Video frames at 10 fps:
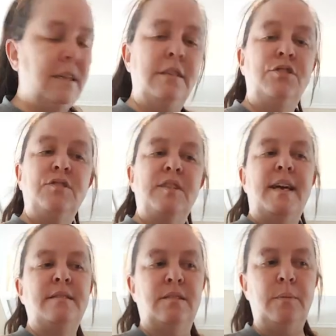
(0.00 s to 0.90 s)
And just a
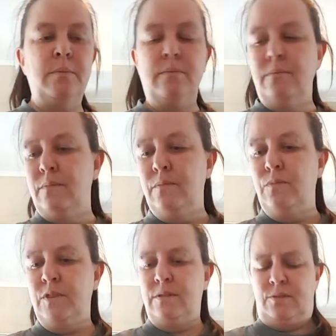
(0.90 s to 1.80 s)
heads up,
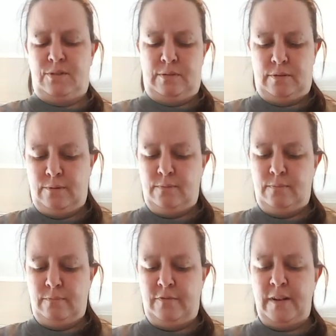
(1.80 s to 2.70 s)
with this
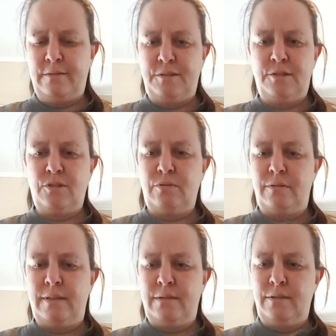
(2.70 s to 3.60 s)
virus that's going
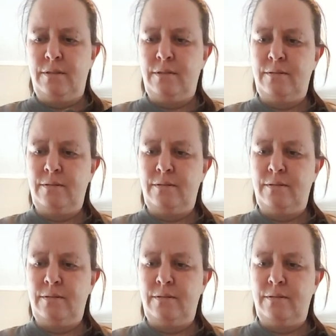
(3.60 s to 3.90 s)
around,